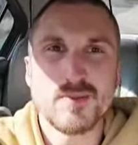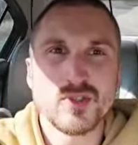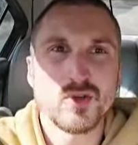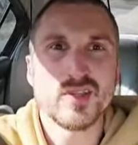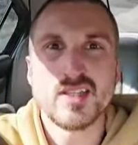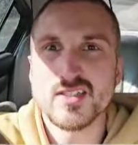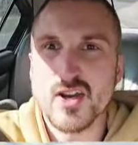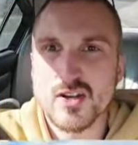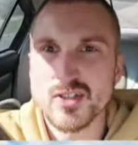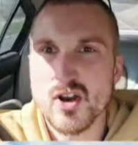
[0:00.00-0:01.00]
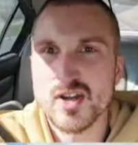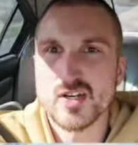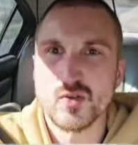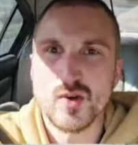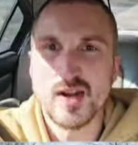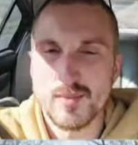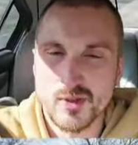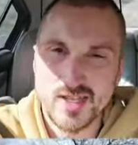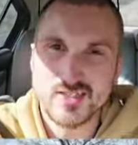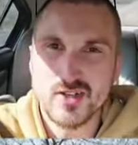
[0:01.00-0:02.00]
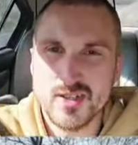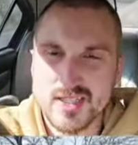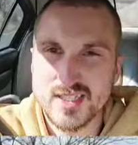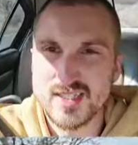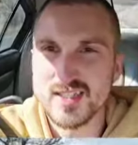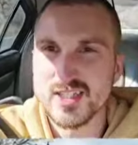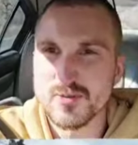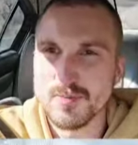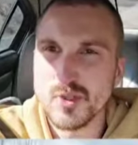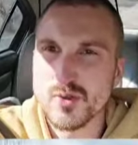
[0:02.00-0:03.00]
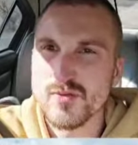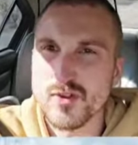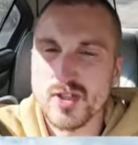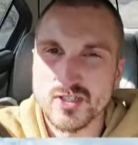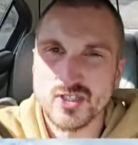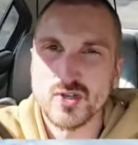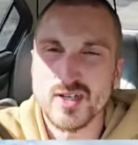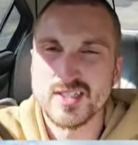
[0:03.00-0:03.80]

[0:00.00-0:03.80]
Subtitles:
do with these cars are incredible. They turn these into these beautiful, luxurious